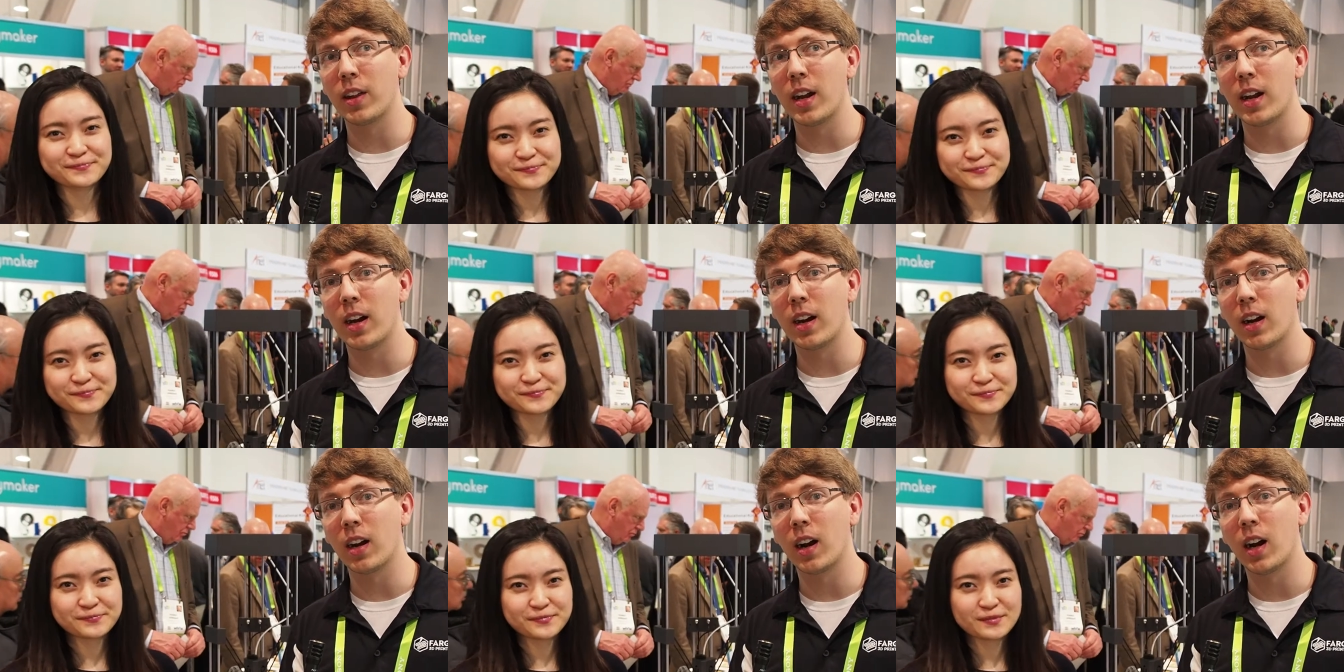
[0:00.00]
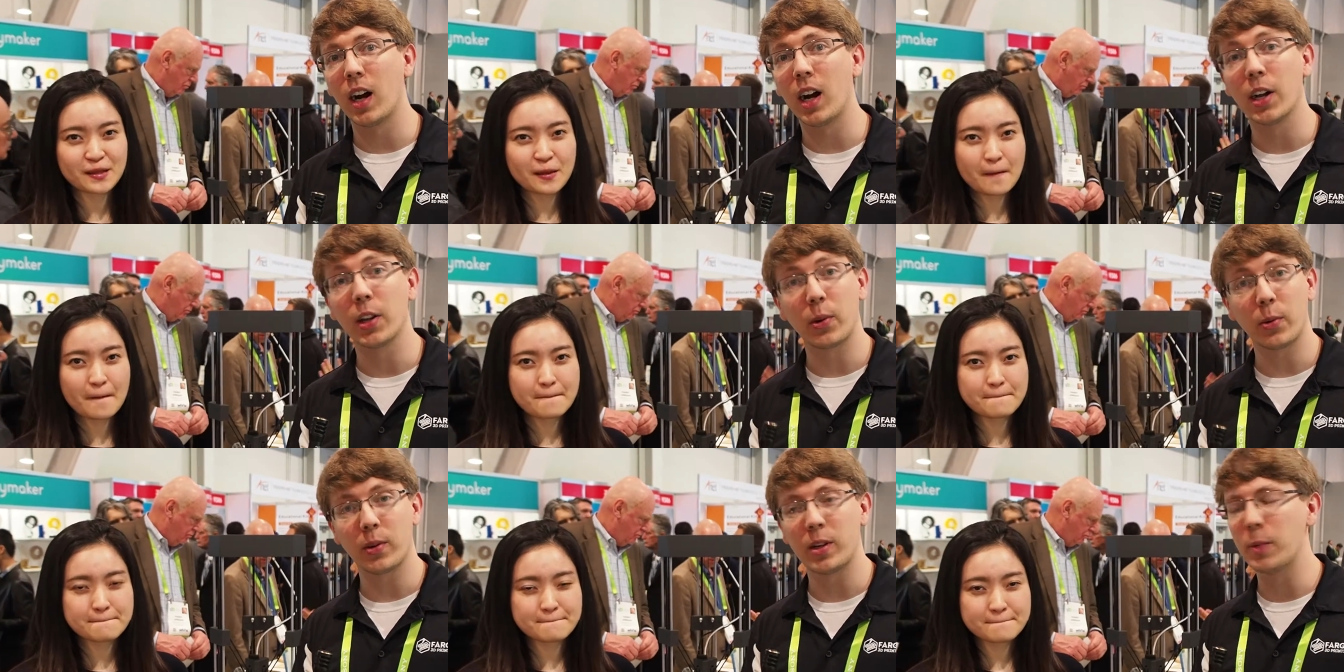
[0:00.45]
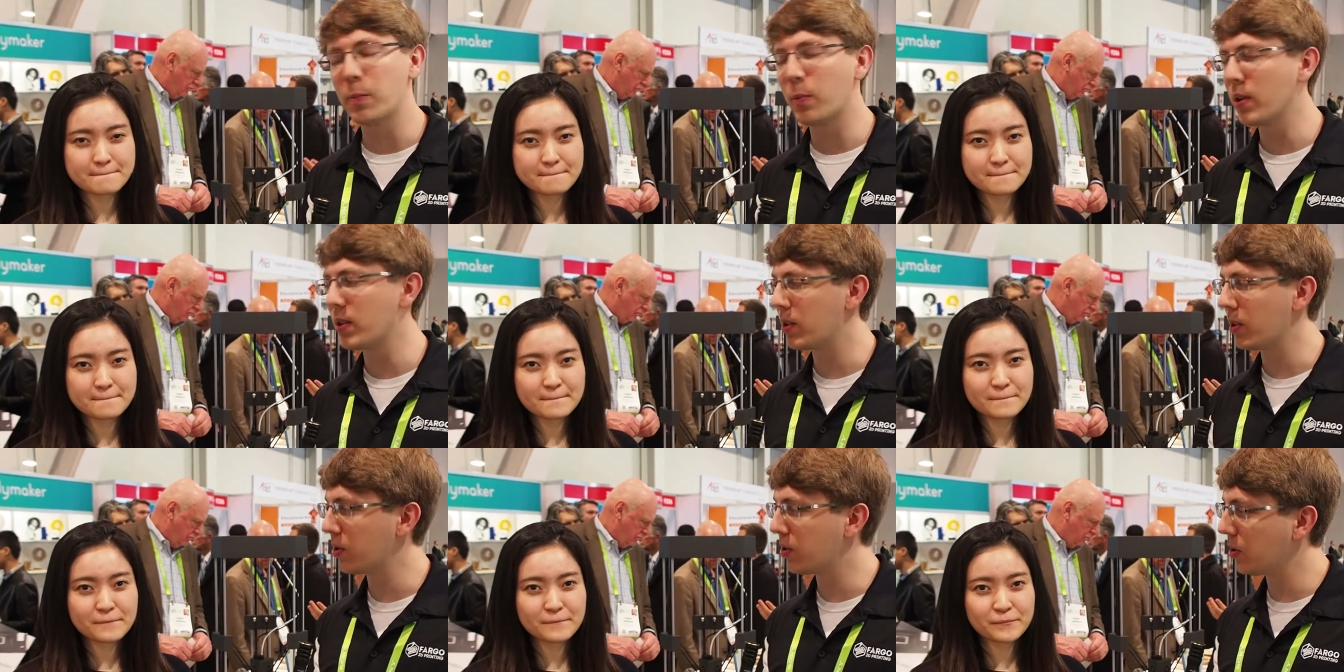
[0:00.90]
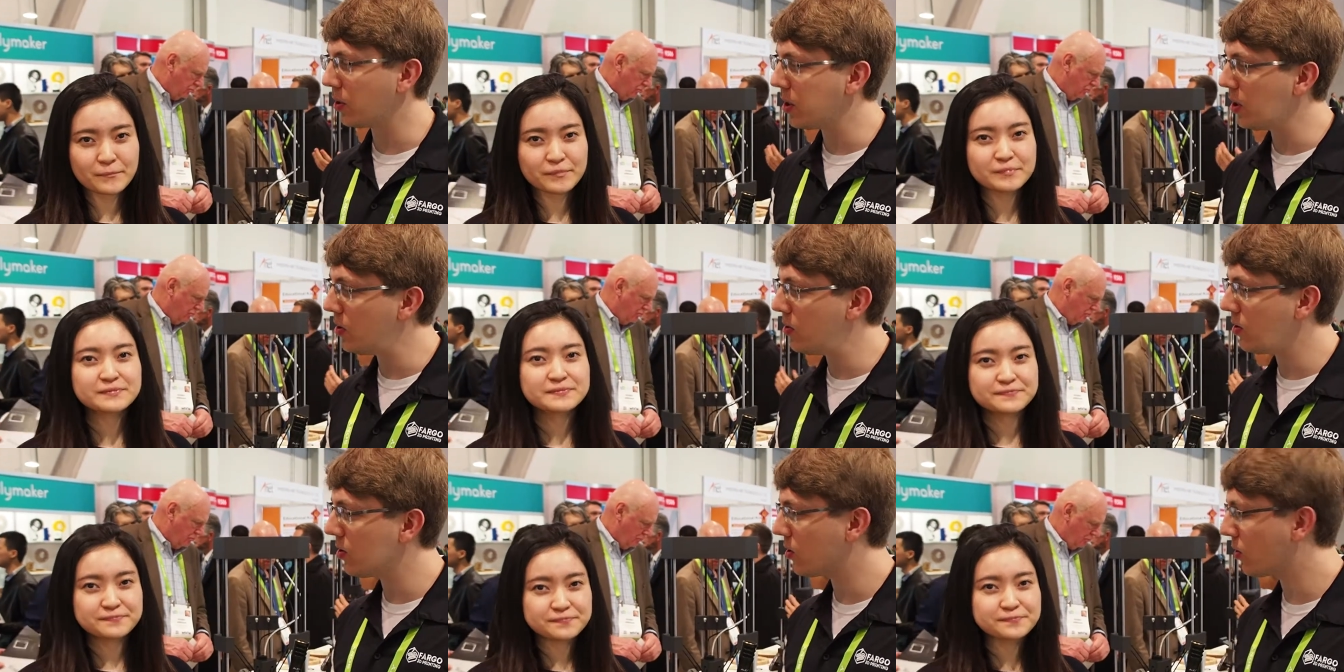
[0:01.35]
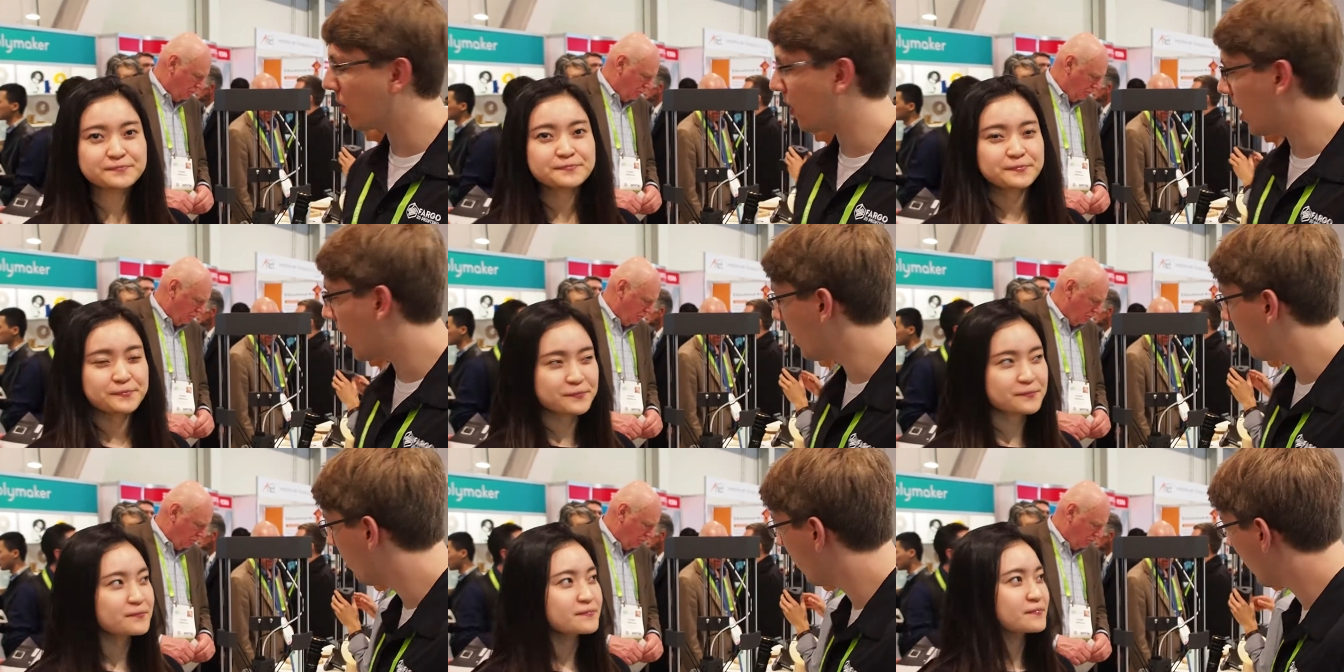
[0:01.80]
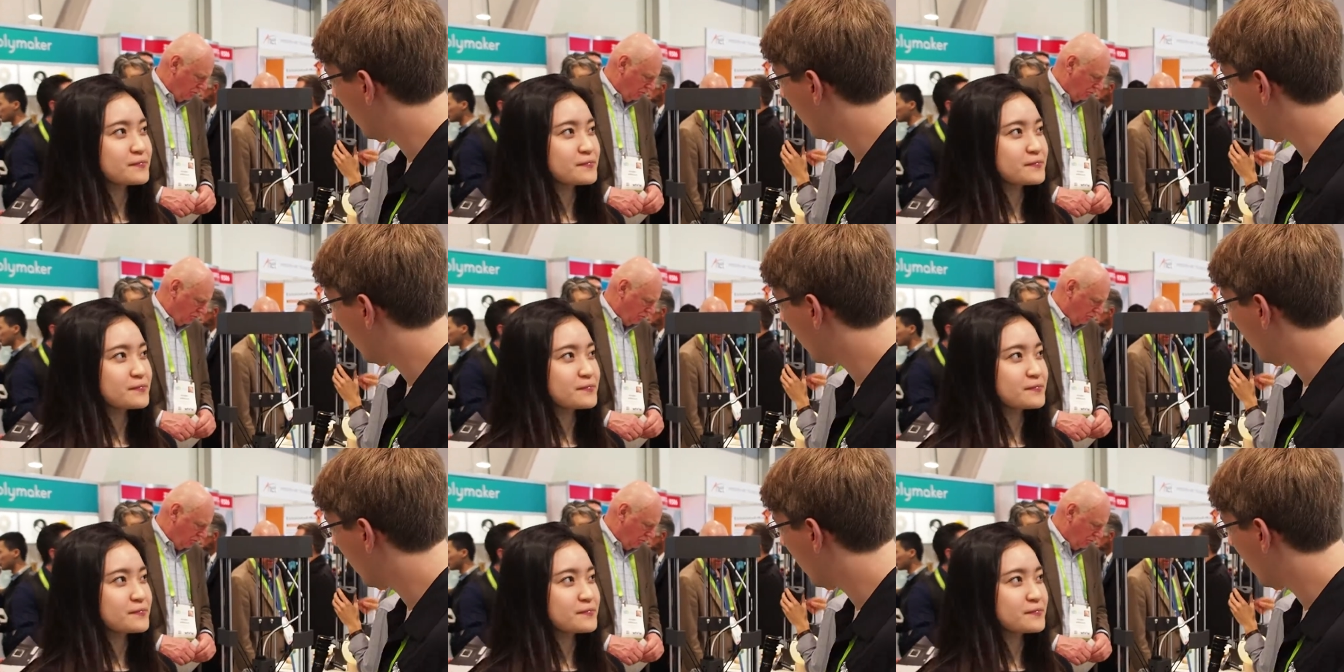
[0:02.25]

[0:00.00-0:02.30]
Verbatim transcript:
Speaker 1: their 3D printer. So can you describe